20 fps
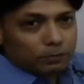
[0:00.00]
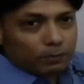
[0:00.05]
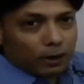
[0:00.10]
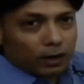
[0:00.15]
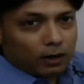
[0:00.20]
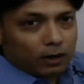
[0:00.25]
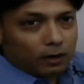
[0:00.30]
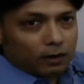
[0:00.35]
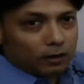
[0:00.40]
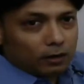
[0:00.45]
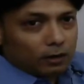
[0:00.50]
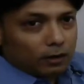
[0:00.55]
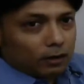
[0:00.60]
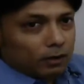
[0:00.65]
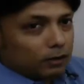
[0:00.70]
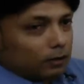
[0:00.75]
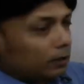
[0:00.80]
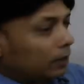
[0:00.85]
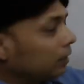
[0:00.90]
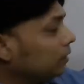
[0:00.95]
manner,
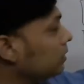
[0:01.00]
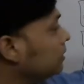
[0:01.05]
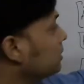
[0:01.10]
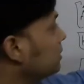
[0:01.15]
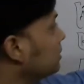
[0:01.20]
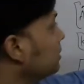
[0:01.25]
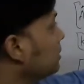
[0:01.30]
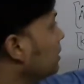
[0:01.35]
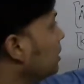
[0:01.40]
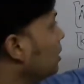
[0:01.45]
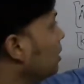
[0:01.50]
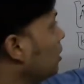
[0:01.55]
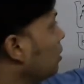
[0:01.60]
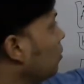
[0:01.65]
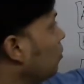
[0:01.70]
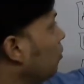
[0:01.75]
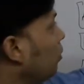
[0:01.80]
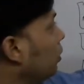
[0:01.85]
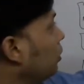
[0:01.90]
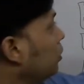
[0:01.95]
that is
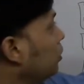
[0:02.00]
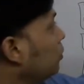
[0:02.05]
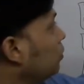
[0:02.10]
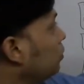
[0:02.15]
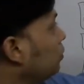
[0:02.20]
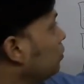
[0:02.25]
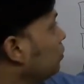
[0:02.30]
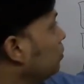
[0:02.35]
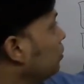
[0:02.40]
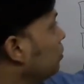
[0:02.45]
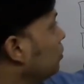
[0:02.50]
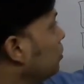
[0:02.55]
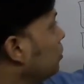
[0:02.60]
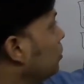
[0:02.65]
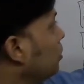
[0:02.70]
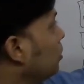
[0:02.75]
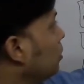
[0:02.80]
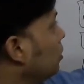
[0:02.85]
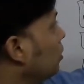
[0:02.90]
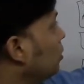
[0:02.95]
when you
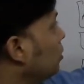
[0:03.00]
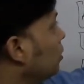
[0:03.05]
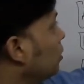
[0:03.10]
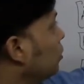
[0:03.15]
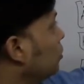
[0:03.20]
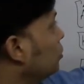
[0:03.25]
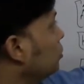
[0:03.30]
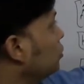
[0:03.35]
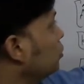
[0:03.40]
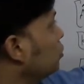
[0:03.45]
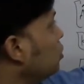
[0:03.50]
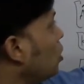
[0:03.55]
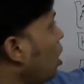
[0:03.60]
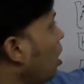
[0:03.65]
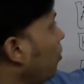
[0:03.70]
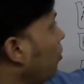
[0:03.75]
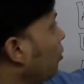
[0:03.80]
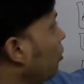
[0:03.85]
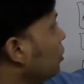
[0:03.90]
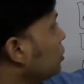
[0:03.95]
do the
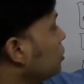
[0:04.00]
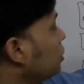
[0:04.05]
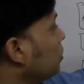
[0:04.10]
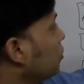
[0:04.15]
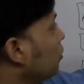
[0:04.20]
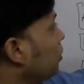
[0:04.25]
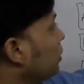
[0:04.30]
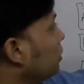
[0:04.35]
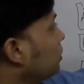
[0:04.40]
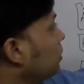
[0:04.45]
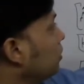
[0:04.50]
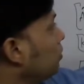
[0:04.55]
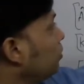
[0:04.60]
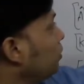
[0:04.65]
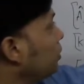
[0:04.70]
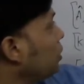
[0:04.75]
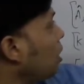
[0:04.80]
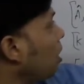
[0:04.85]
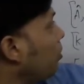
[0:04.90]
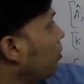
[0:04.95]
operation with the
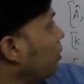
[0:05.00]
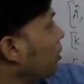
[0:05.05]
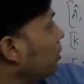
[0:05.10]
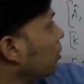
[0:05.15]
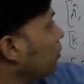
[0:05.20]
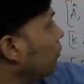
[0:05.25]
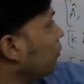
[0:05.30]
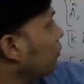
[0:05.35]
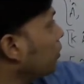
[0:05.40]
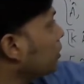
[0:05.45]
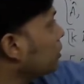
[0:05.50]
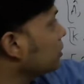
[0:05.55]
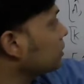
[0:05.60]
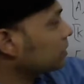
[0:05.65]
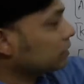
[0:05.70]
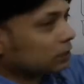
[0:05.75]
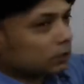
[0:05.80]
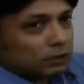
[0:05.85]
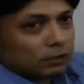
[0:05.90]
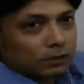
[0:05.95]
B operator
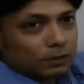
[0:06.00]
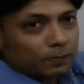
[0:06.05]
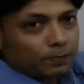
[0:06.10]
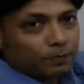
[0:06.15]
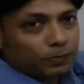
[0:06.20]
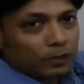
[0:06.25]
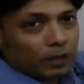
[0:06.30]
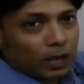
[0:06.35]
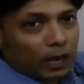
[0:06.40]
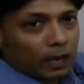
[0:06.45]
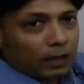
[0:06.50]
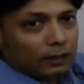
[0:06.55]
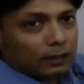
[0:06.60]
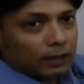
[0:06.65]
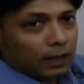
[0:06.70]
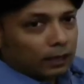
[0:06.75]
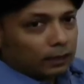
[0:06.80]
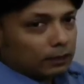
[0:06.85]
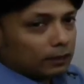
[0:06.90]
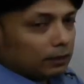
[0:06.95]
first and then